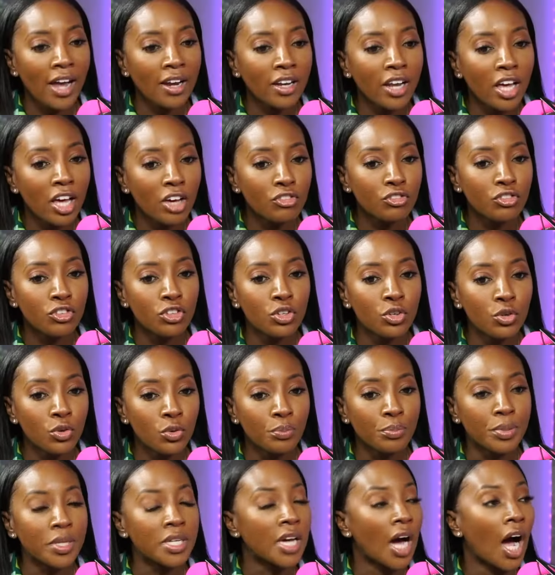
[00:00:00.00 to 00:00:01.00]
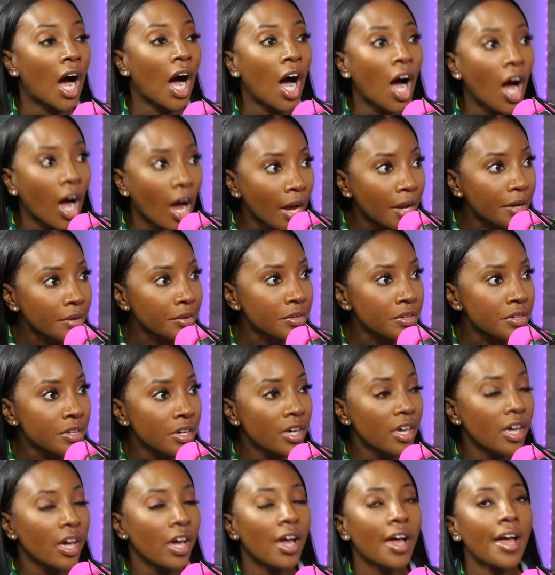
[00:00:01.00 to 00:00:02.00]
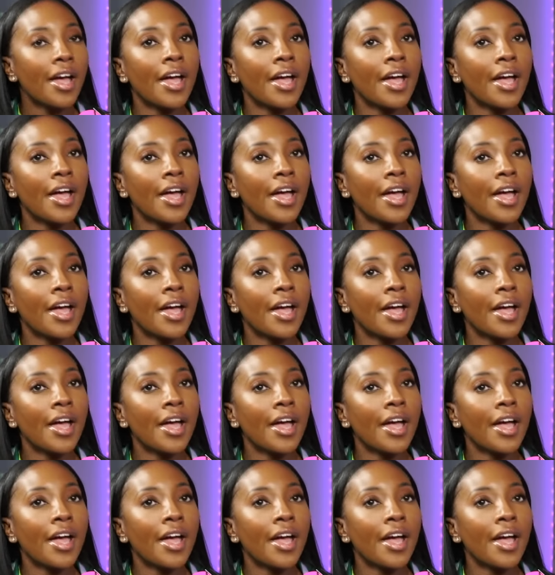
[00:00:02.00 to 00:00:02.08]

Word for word: love you beyond. Yeah.